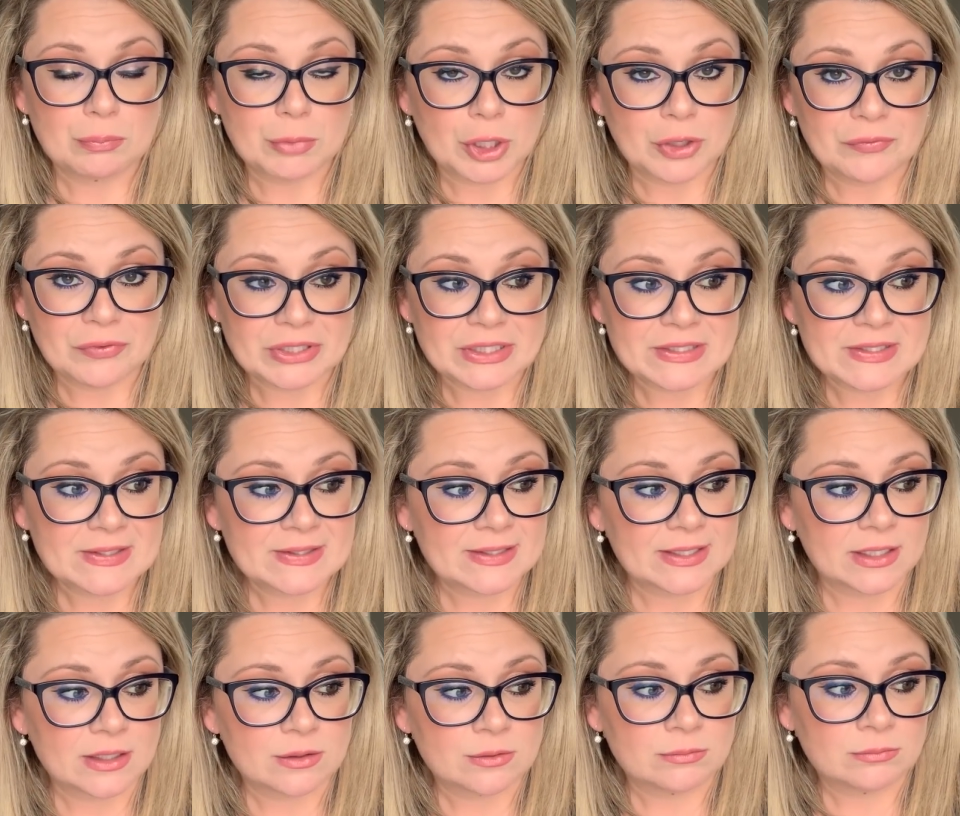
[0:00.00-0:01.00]
Our fence is
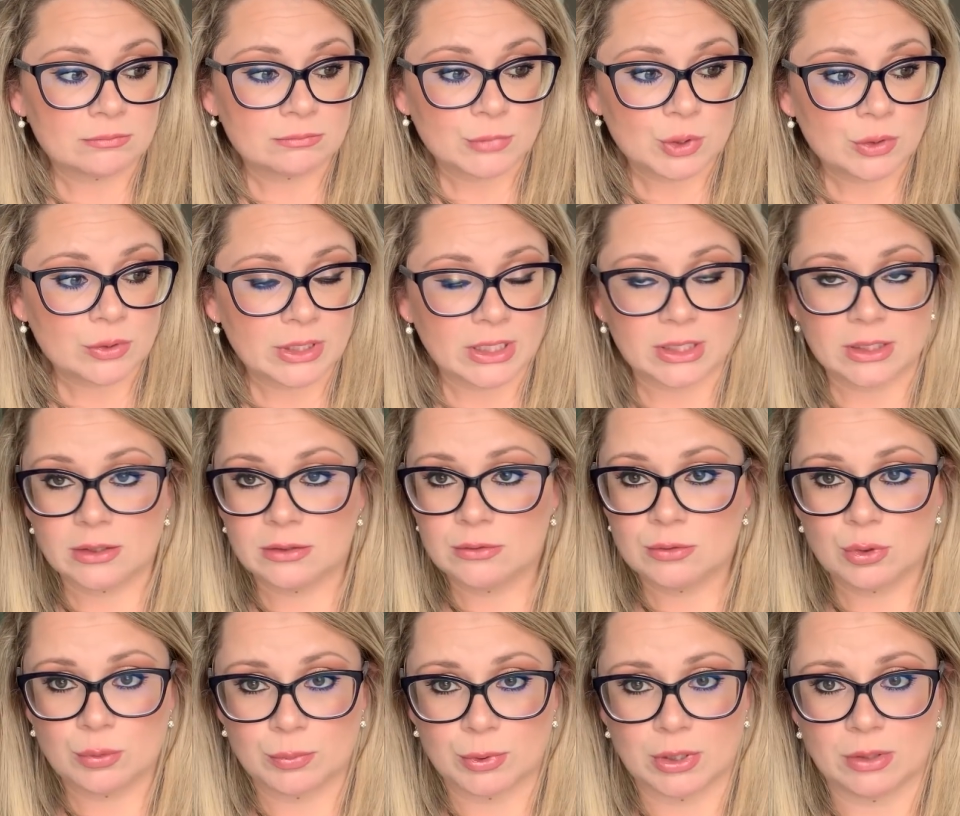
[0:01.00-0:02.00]
down, okay,
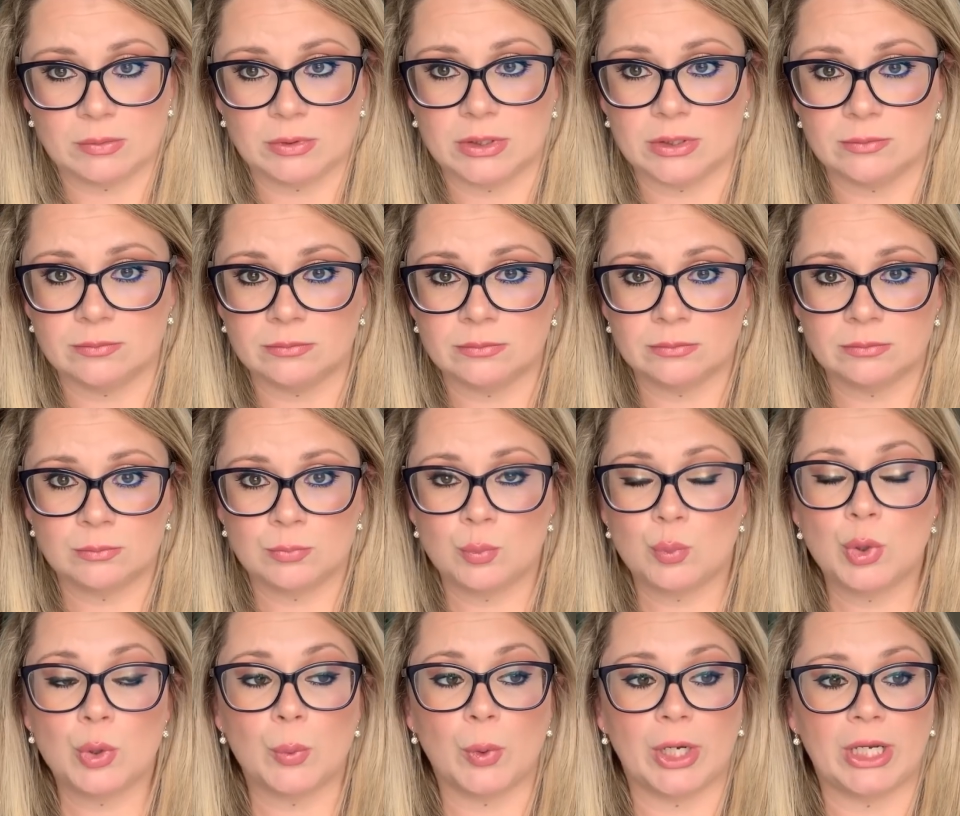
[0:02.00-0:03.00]
no problem.
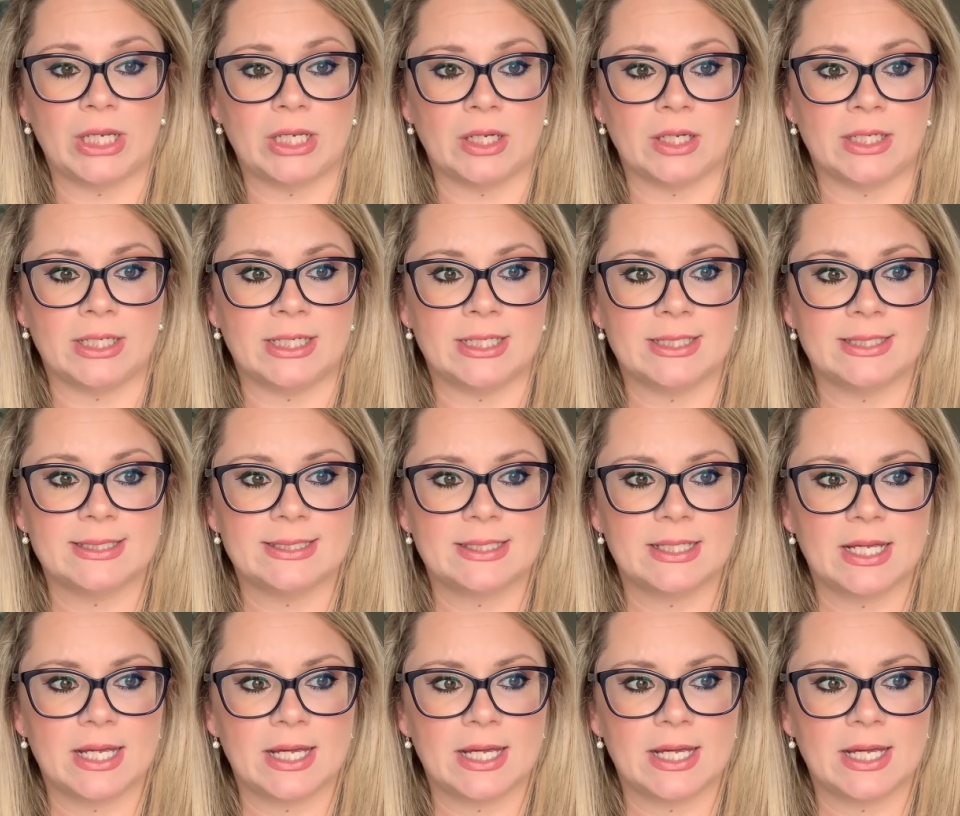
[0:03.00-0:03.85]
We're working on it.